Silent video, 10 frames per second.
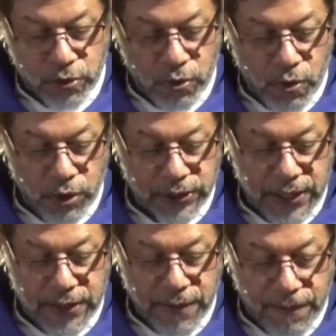caught
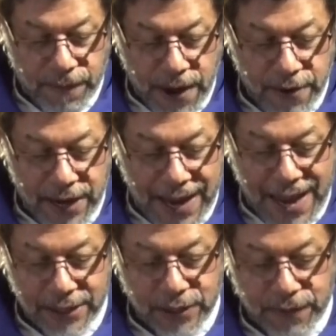in the very
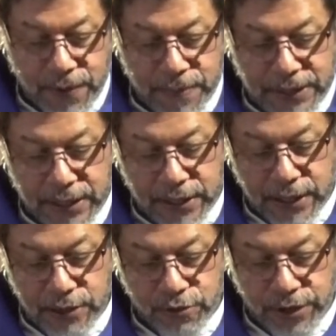act of committing
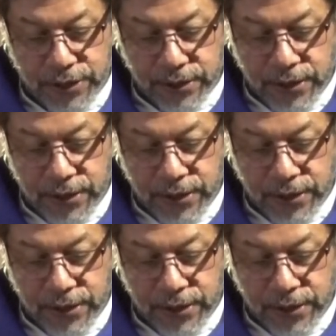adultery,